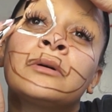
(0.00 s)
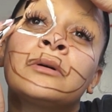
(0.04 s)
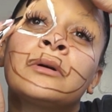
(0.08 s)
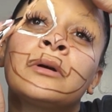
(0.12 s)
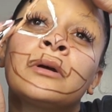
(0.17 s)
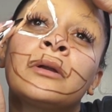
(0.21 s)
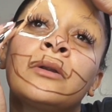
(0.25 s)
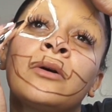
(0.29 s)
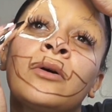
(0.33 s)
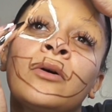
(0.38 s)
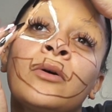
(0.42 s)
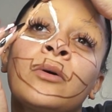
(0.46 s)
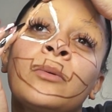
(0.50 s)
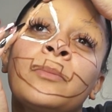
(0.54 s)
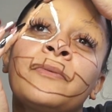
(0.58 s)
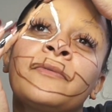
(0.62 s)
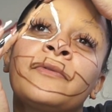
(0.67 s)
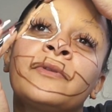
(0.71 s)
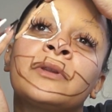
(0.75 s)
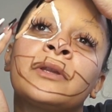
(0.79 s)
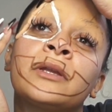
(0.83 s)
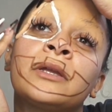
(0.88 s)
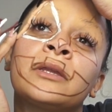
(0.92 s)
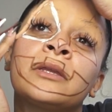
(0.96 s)
And
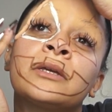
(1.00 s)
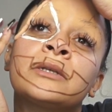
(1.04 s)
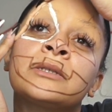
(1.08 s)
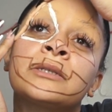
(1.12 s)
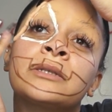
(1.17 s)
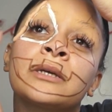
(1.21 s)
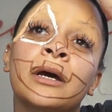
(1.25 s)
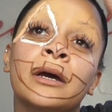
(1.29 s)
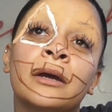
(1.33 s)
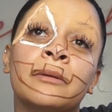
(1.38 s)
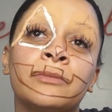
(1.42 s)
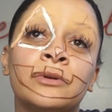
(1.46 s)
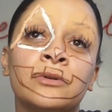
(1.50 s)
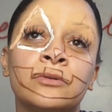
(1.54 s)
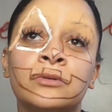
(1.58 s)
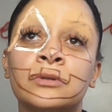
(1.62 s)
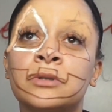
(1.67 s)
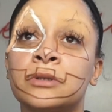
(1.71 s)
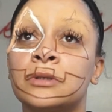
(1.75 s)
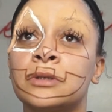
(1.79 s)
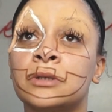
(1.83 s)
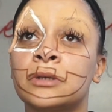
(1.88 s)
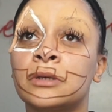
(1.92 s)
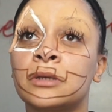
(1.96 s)
hopefully this time you
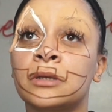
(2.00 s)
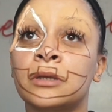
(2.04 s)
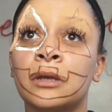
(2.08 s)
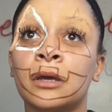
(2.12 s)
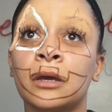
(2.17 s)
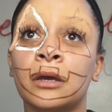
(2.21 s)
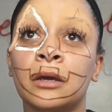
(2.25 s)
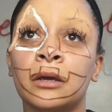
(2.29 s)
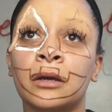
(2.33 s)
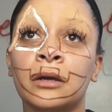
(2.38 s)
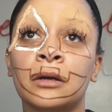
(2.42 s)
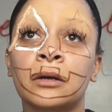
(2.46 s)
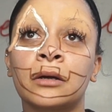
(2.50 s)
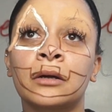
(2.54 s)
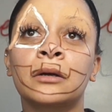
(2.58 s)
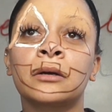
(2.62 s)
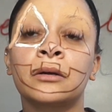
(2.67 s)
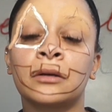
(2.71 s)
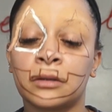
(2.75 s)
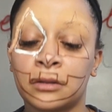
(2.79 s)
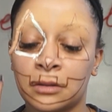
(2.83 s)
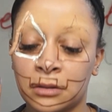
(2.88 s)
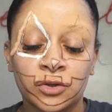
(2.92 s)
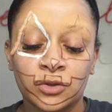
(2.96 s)
stick.
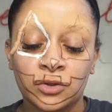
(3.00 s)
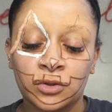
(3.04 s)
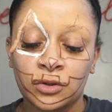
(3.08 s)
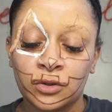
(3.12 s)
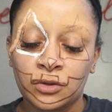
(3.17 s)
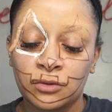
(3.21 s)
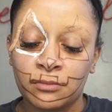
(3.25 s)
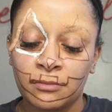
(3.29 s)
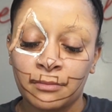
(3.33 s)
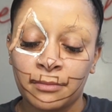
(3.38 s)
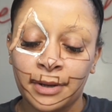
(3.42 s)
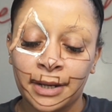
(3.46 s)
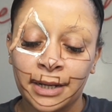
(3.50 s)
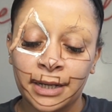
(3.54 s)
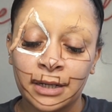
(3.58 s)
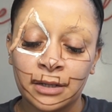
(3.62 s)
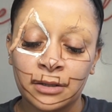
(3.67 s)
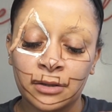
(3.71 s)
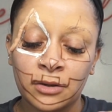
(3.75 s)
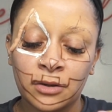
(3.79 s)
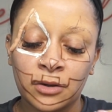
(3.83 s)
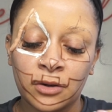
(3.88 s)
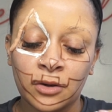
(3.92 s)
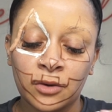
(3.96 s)
So you might
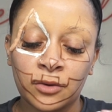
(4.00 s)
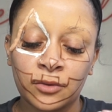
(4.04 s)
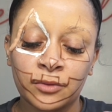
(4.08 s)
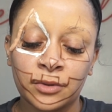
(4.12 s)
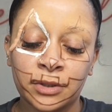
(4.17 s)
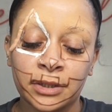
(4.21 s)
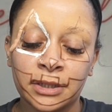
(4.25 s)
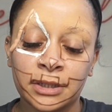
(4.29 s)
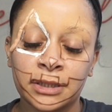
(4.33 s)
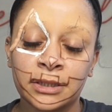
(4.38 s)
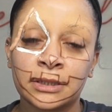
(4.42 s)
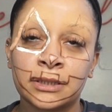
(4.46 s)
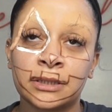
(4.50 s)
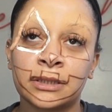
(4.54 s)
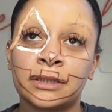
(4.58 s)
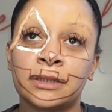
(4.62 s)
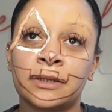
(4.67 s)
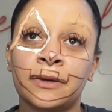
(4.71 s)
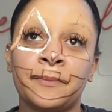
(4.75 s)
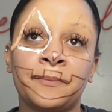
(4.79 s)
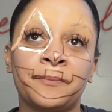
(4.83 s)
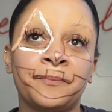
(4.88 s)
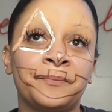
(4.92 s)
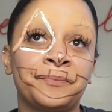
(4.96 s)
notice
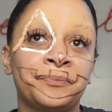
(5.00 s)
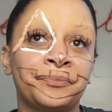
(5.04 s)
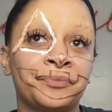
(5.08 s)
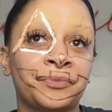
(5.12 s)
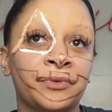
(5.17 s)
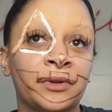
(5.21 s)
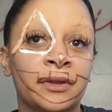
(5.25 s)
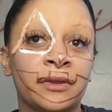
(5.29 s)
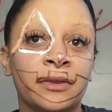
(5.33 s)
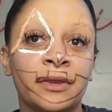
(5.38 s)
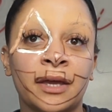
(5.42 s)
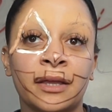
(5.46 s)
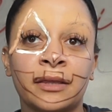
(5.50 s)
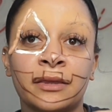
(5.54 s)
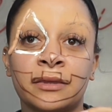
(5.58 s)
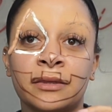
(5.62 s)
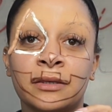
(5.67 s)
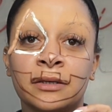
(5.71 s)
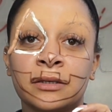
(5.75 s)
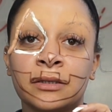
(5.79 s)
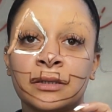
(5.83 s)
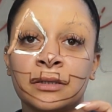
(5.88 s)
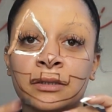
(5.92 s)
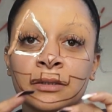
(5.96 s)
that
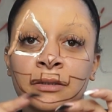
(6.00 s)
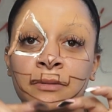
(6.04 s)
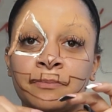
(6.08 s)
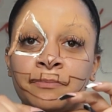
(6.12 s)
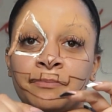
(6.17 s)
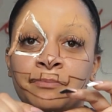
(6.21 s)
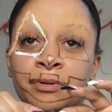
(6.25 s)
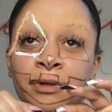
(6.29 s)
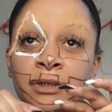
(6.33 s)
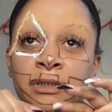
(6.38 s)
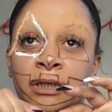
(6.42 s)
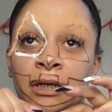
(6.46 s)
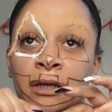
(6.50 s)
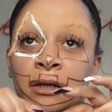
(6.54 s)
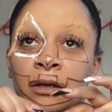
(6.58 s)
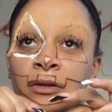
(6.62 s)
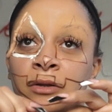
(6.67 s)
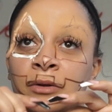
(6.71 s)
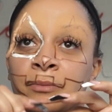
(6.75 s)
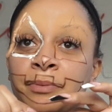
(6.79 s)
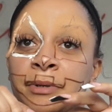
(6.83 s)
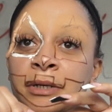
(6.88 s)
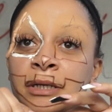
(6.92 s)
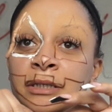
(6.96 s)
this
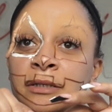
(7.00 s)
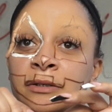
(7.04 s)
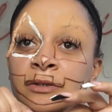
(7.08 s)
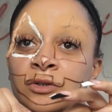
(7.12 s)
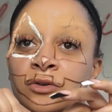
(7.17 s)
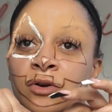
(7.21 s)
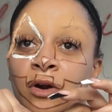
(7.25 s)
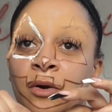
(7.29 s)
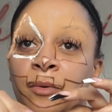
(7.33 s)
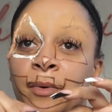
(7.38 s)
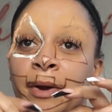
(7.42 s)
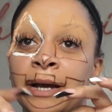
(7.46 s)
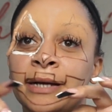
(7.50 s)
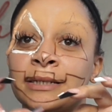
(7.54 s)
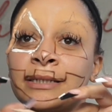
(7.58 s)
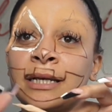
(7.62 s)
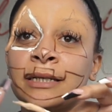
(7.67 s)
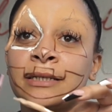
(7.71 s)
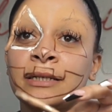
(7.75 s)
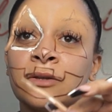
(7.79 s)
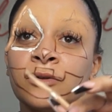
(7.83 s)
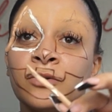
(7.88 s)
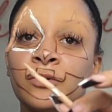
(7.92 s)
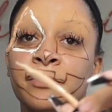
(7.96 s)
particular piece of scar wax has
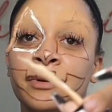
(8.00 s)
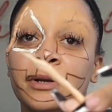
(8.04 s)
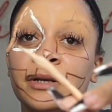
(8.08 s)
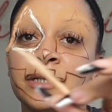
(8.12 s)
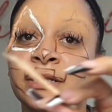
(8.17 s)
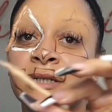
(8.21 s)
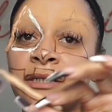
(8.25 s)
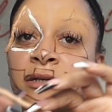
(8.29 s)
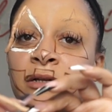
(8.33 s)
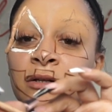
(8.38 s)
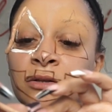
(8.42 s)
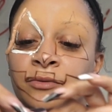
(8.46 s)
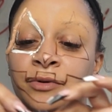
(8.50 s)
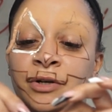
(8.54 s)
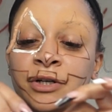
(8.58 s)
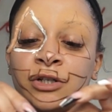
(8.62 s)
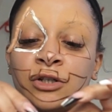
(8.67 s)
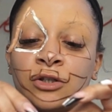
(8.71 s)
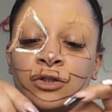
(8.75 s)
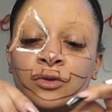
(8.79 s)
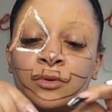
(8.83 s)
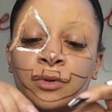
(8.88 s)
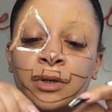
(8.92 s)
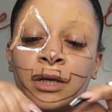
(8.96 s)
a little bit of
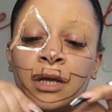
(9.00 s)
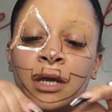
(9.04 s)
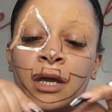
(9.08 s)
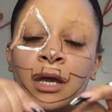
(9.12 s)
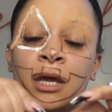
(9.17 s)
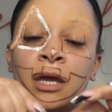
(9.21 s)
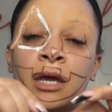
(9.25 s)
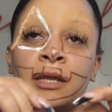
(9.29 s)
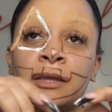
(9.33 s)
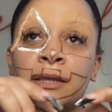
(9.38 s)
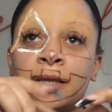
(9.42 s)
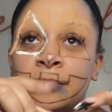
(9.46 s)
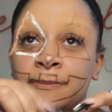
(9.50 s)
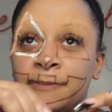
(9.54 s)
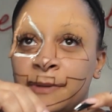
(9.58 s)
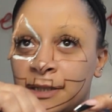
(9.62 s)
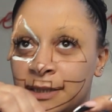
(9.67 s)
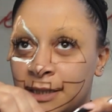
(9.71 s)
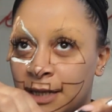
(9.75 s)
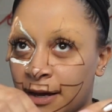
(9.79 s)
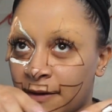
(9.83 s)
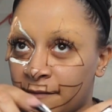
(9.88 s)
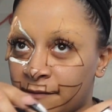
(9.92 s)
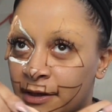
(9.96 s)
discoloration to it. That's because
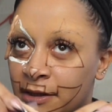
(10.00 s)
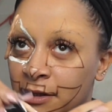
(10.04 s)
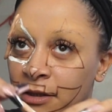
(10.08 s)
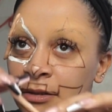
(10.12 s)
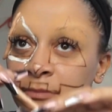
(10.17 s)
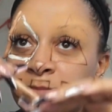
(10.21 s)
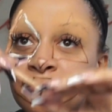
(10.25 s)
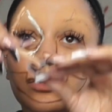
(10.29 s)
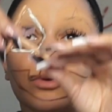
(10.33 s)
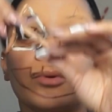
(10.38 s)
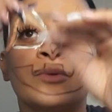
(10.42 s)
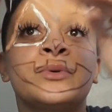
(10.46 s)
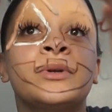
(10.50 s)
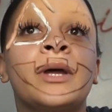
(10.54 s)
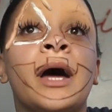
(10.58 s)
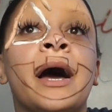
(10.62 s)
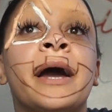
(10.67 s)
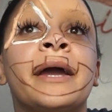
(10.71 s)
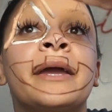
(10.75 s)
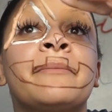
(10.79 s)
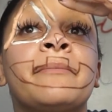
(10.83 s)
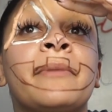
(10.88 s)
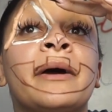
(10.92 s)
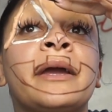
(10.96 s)
I have like this blue dye
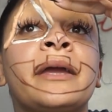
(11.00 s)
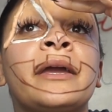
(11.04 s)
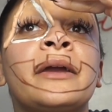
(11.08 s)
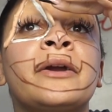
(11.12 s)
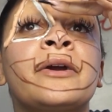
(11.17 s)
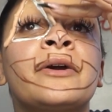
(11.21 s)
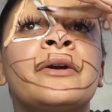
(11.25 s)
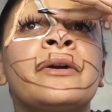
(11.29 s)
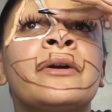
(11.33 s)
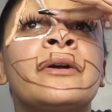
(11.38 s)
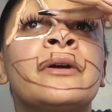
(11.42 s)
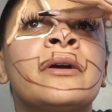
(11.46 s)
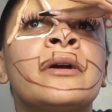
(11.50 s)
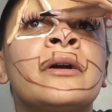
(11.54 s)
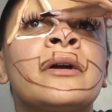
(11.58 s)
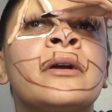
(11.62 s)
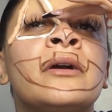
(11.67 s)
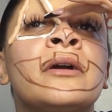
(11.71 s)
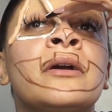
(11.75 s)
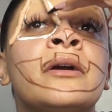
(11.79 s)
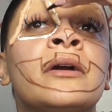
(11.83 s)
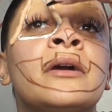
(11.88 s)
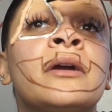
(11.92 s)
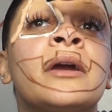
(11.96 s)
in my hair,
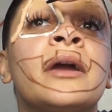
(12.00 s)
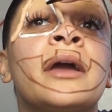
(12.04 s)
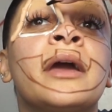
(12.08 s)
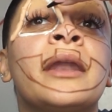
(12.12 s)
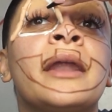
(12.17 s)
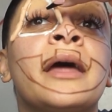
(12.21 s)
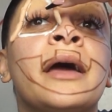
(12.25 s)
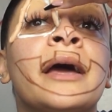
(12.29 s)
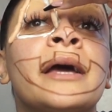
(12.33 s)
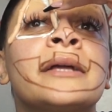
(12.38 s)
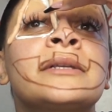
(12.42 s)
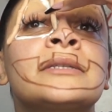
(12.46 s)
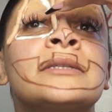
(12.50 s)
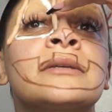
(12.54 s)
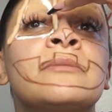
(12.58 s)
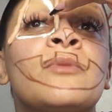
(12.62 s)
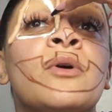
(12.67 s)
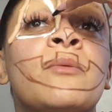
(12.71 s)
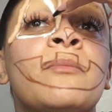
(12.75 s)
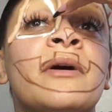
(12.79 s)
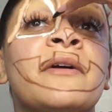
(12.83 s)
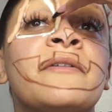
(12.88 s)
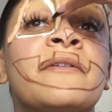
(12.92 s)
and I had some on my